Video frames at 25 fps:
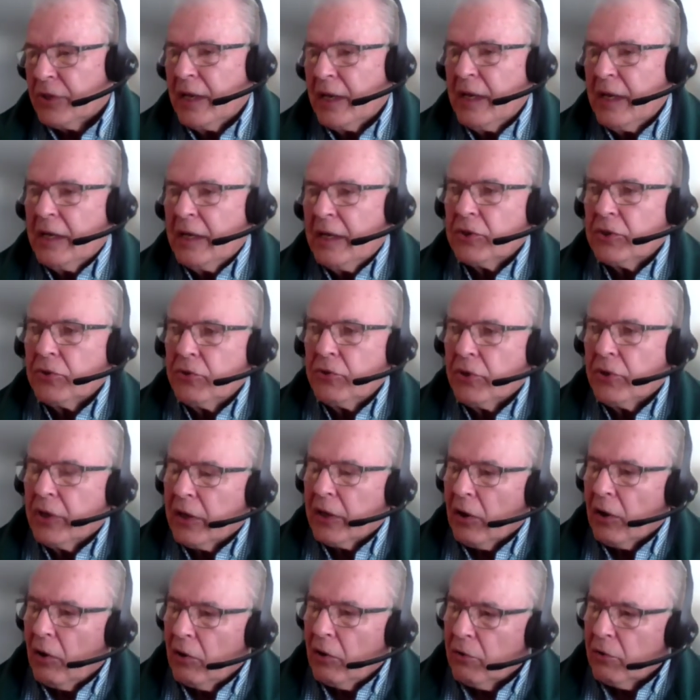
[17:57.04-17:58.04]
so you can
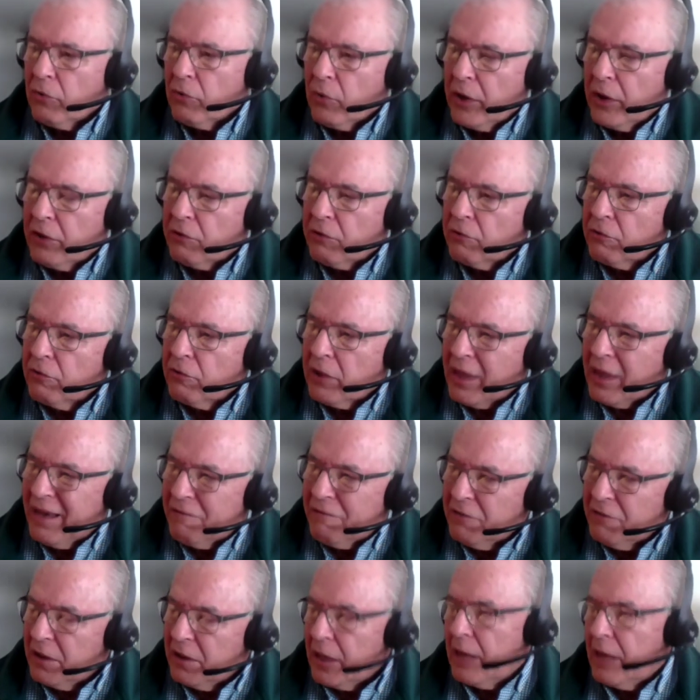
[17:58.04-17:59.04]
get all the way through the
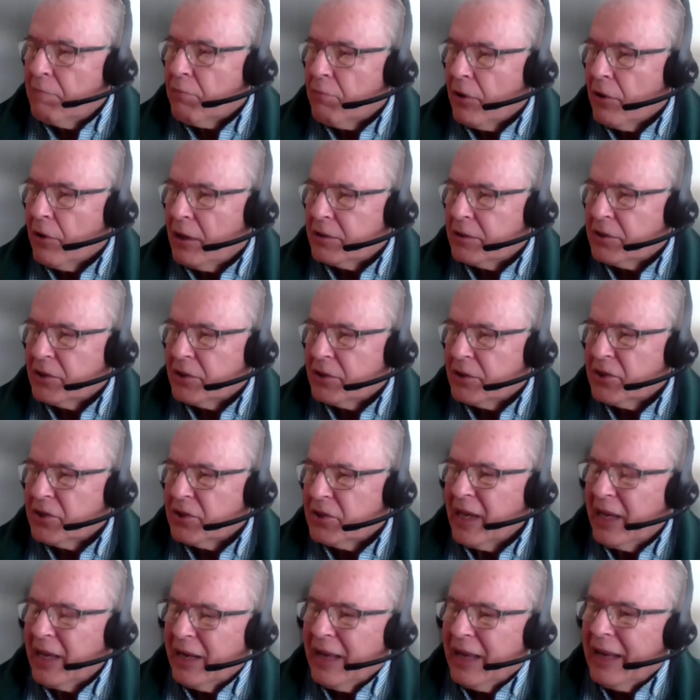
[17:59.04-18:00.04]
FDA process
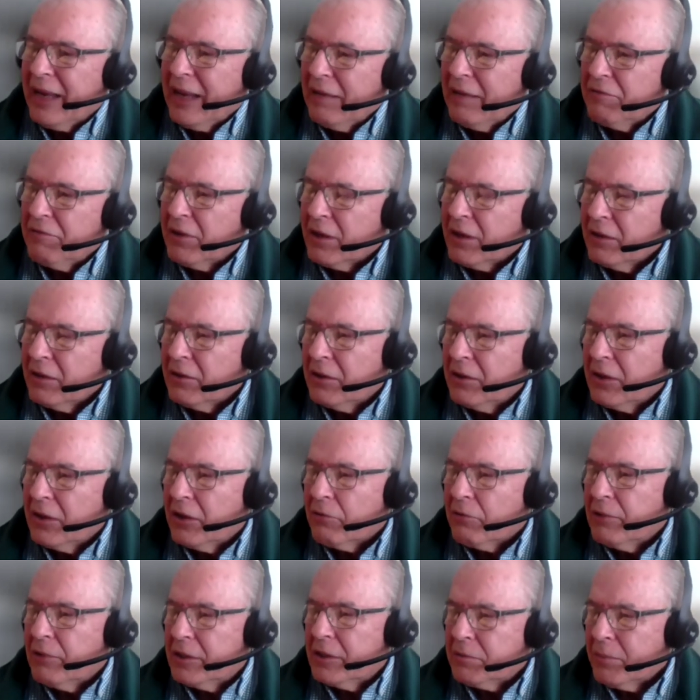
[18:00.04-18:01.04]
and not have to continue
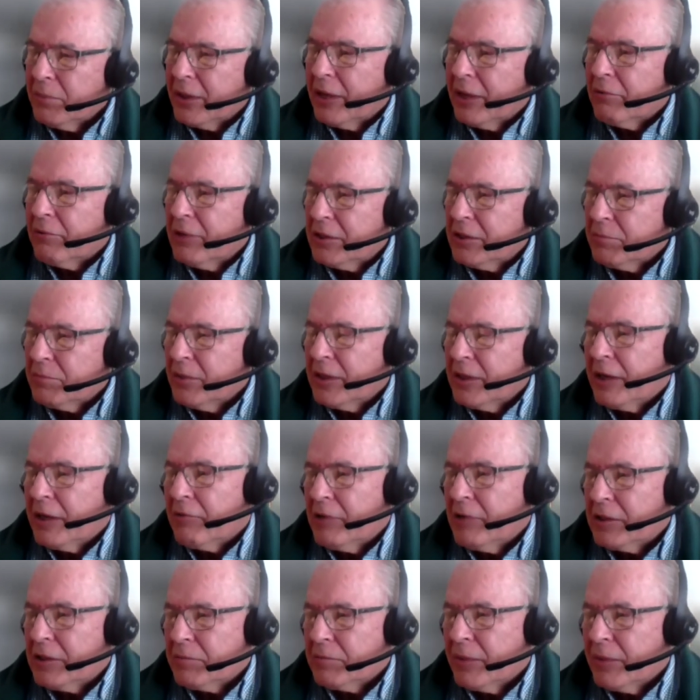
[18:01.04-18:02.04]
to raise
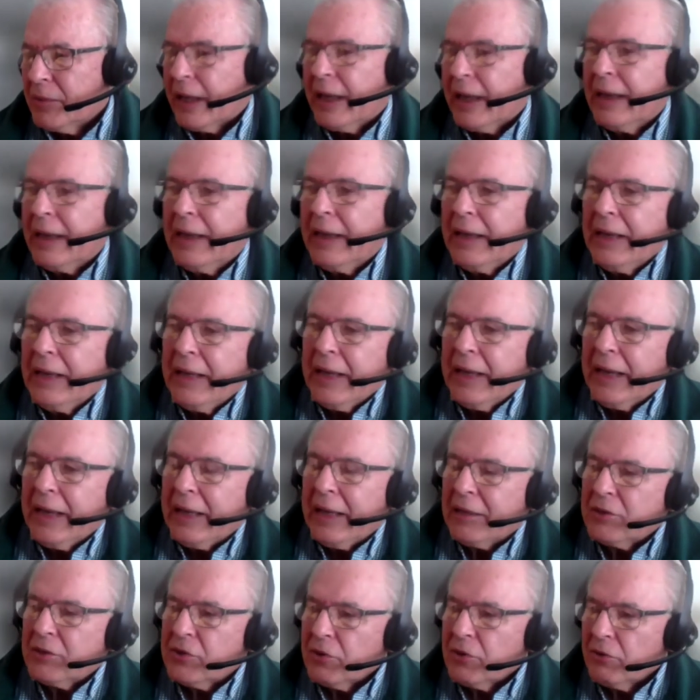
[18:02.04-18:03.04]
money.
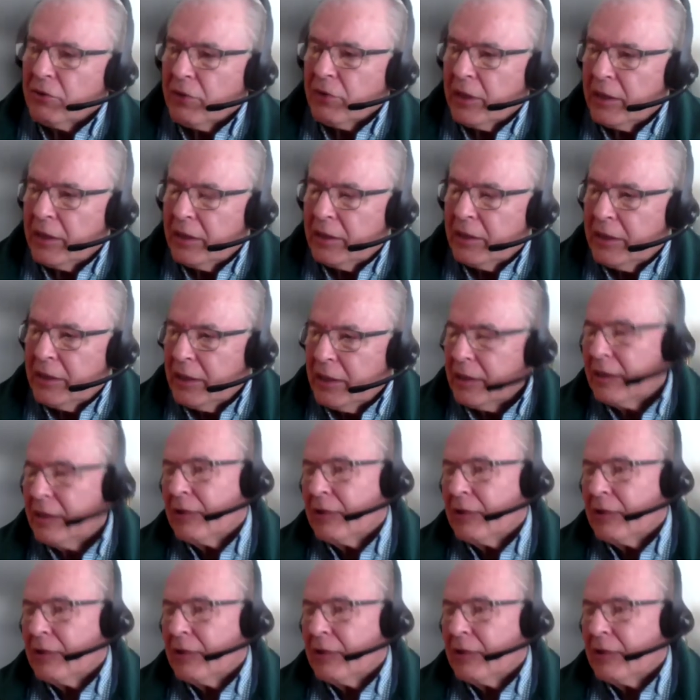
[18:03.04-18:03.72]
And so they did do